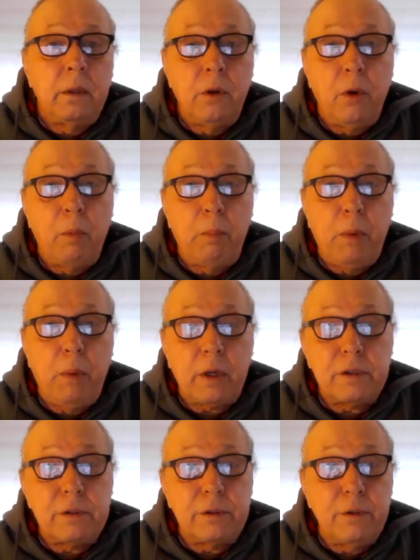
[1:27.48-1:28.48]
No
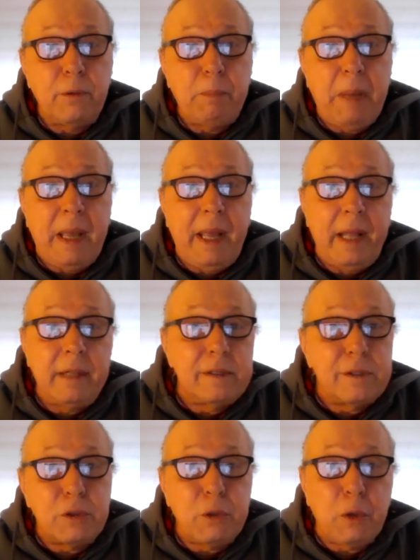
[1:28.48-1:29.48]
books, no
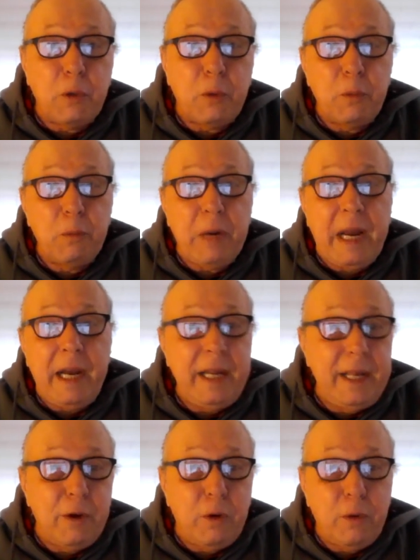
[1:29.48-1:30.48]
pens, no
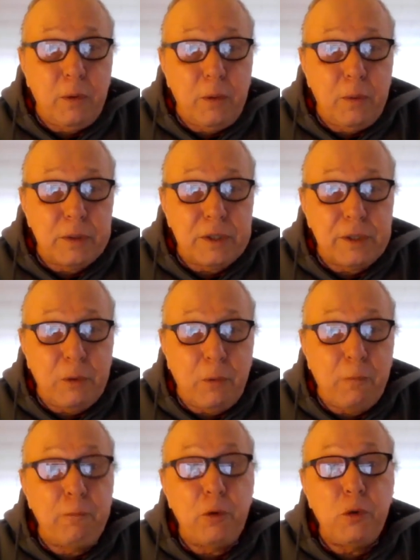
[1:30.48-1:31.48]
radios,
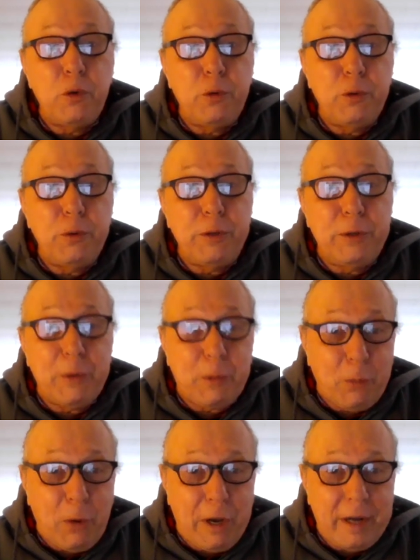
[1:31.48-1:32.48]
no food, no
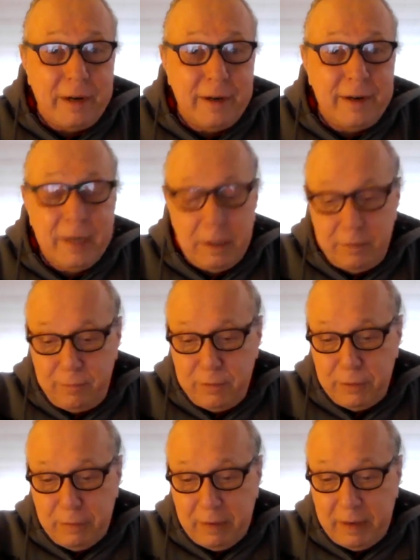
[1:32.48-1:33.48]
water
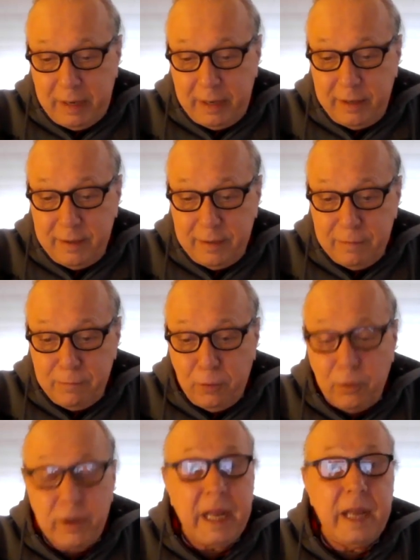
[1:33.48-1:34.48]
for
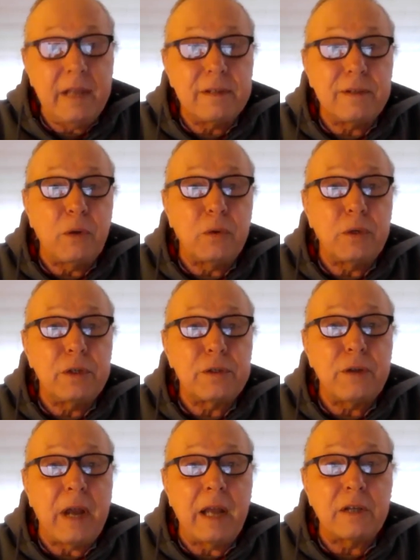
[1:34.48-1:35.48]
4 days, no
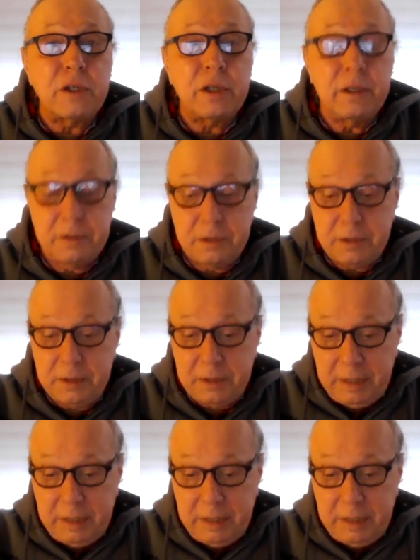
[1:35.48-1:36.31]
distractions.